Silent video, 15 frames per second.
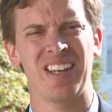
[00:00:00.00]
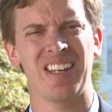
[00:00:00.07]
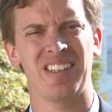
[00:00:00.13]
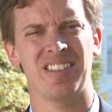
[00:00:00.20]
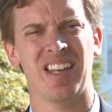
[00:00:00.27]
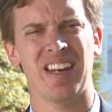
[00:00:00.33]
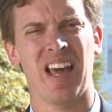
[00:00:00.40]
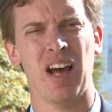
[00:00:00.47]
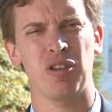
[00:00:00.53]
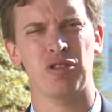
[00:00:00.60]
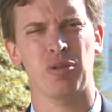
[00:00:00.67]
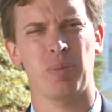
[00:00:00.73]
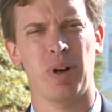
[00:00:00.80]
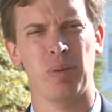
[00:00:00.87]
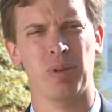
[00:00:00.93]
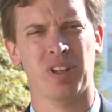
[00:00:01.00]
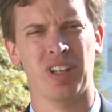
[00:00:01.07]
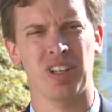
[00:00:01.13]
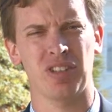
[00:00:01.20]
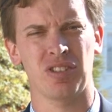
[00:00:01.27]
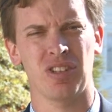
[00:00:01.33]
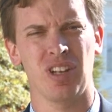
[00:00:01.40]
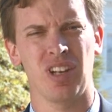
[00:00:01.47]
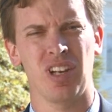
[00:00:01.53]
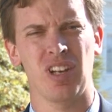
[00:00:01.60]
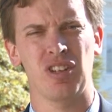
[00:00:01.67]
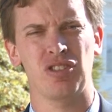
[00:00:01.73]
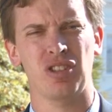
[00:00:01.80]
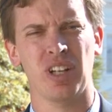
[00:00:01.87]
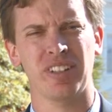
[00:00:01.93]
He said House Republicans
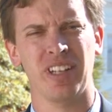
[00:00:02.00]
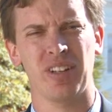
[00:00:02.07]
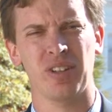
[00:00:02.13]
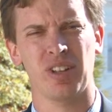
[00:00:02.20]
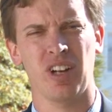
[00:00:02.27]
shut down